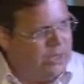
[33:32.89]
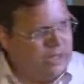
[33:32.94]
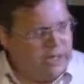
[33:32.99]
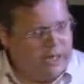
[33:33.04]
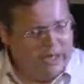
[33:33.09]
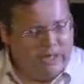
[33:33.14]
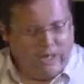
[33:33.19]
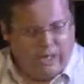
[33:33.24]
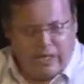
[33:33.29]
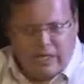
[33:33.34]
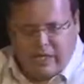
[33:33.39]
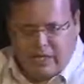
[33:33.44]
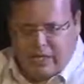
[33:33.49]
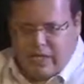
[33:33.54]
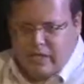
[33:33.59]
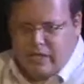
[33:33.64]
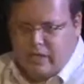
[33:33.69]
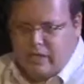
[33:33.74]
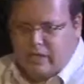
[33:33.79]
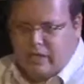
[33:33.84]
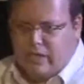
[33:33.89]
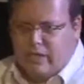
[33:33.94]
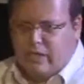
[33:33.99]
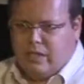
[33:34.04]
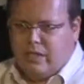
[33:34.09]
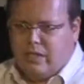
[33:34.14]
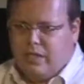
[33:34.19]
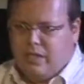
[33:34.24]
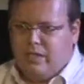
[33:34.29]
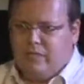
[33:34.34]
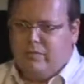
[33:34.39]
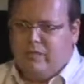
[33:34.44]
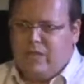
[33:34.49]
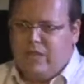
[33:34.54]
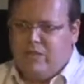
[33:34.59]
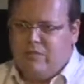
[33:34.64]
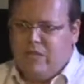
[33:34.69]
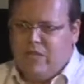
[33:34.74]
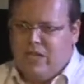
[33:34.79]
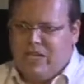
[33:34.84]
Yeah, in, in, in, in,
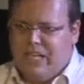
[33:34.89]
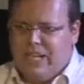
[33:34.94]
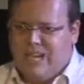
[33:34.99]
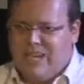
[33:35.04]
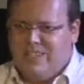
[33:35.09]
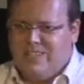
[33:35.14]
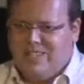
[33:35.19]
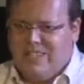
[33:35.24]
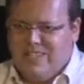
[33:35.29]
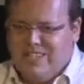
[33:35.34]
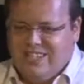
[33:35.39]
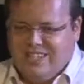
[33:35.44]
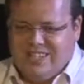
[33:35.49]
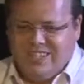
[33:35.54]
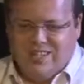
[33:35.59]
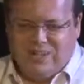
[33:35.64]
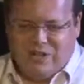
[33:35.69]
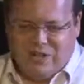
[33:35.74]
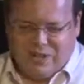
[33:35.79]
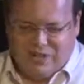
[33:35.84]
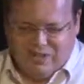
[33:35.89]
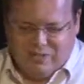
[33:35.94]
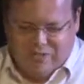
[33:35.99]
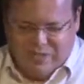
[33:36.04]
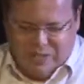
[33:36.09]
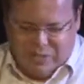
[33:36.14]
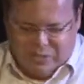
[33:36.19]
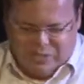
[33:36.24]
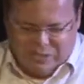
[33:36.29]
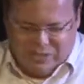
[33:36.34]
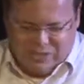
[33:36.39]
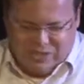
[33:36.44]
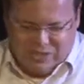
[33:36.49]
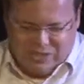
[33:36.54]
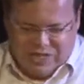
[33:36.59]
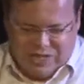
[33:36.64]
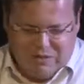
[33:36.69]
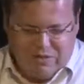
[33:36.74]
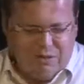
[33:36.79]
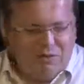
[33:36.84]
in, Manila uh, or in the Philippines,
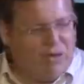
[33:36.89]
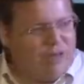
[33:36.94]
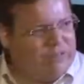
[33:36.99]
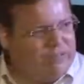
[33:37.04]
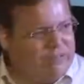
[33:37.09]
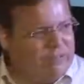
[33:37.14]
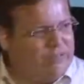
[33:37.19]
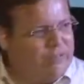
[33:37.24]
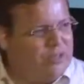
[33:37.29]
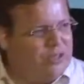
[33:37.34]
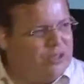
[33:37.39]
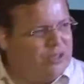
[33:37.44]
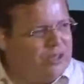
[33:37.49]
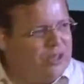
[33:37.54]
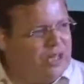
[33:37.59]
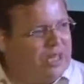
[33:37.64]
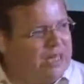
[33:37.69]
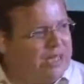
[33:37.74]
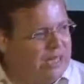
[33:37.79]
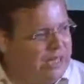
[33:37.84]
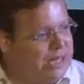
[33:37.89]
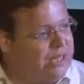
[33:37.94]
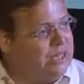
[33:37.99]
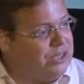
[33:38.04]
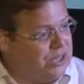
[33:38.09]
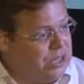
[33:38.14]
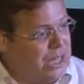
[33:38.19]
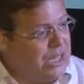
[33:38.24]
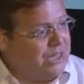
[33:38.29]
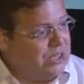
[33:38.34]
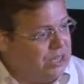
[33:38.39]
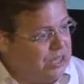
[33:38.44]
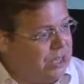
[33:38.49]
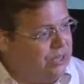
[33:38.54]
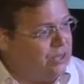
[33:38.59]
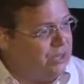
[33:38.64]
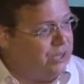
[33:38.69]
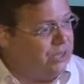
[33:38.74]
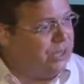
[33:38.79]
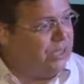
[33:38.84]
and they were one of the first in Asia
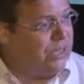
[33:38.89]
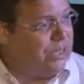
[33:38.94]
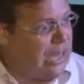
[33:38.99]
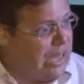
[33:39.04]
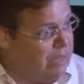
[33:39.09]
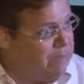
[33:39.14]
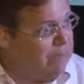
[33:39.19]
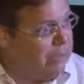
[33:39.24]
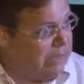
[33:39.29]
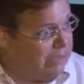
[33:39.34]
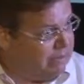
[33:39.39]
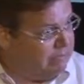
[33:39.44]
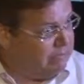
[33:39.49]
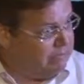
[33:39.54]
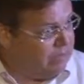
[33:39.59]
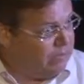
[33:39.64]
actually on the iPad.